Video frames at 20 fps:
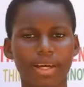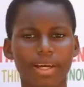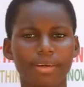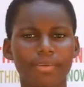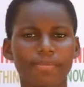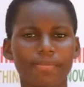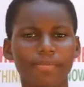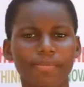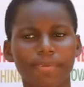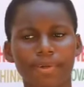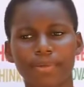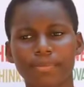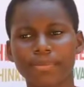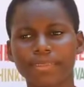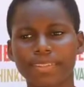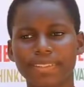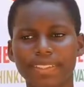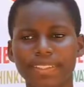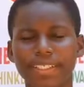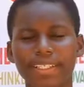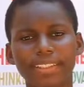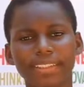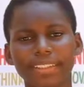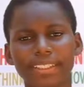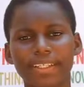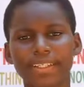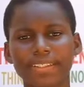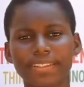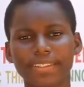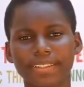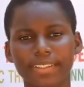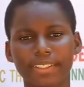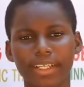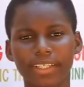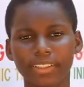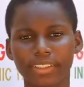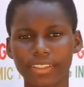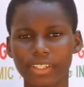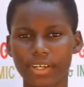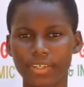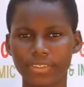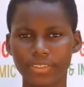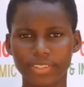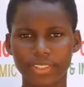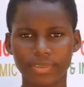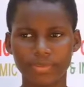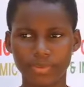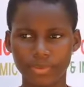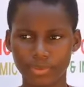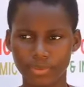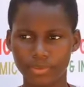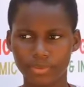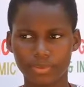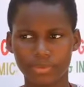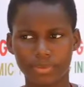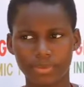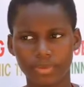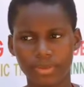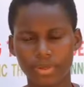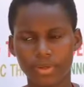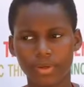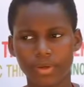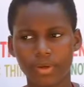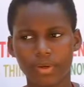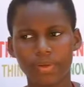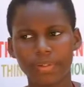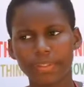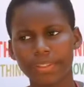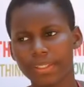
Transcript: I'm from Celestia International STEM School.